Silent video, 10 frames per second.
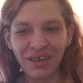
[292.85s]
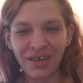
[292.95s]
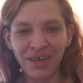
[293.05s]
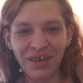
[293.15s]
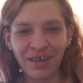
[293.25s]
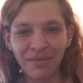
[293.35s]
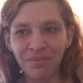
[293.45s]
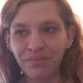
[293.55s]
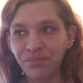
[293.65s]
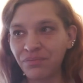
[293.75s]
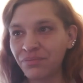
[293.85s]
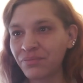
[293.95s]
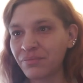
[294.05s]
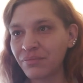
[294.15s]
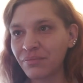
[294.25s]
Um,
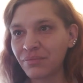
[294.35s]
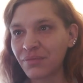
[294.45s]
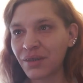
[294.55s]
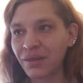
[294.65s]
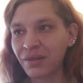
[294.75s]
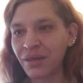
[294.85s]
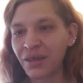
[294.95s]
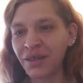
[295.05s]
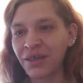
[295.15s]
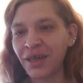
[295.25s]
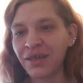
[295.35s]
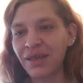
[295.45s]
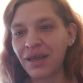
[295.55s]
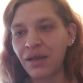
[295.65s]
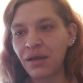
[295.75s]
I think I,
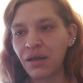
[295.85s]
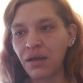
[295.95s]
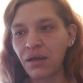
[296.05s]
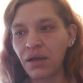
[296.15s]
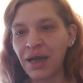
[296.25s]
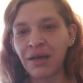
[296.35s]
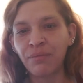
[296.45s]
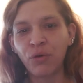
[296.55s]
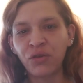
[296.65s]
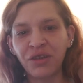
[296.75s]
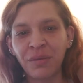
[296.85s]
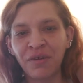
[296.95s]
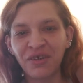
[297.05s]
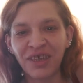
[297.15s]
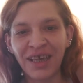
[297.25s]
out of both of the
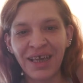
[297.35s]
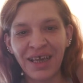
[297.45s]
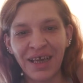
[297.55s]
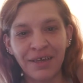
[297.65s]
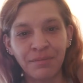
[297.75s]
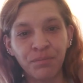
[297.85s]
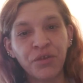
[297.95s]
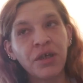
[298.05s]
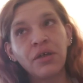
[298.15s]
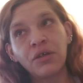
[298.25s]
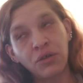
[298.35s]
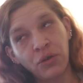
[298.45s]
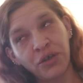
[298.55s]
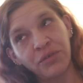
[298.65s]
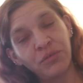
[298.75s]
pills that I had, of
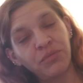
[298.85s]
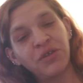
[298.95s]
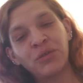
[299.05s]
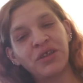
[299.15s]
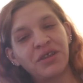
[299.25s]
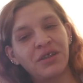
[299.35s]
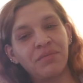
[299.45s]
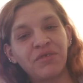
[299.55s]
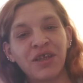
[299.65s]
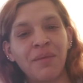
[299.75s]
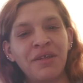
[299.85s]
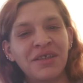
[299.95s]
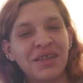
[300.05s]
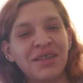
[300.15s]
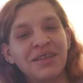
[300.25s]
course, between the
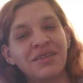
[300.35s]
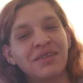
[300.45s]
gummies and